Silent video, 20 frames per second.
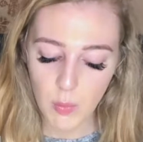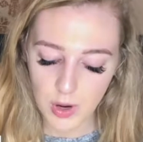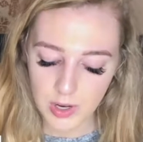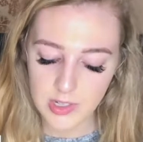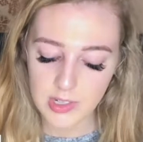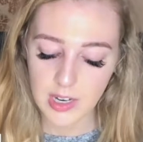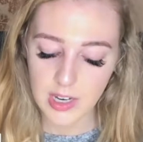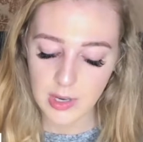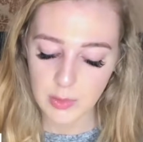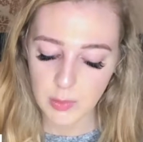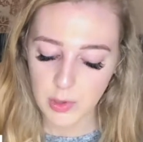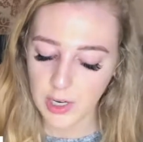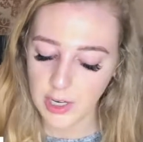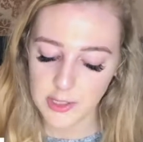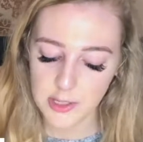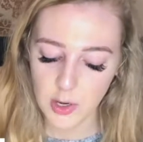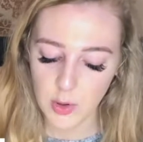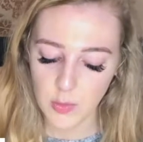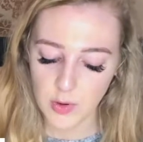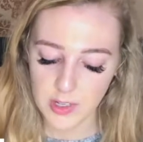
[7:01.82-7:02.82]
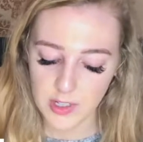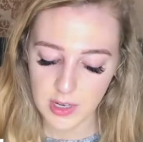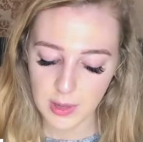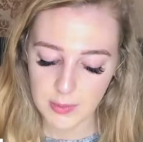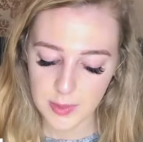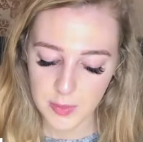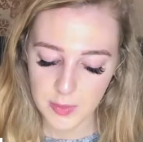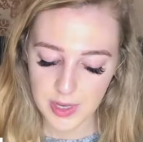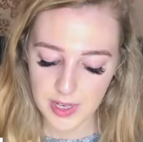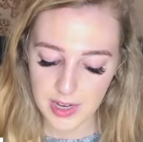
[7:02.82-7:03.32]
one night where I don't wake
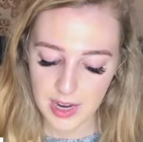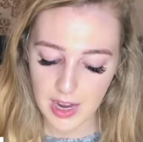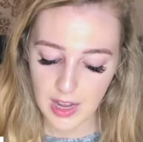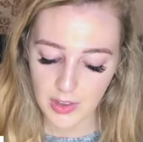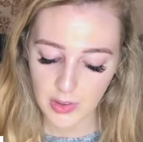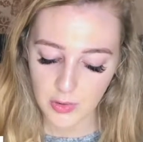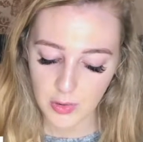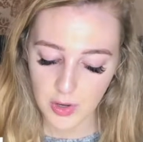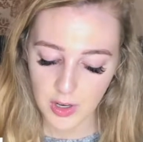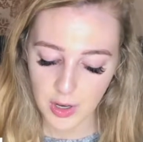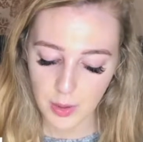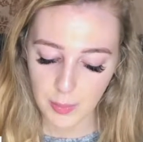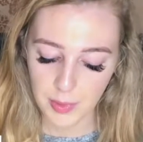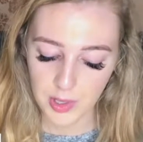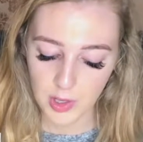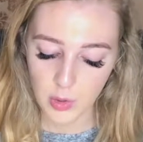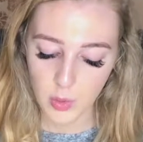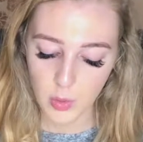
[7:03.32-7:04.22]
up to my cat throwing up in the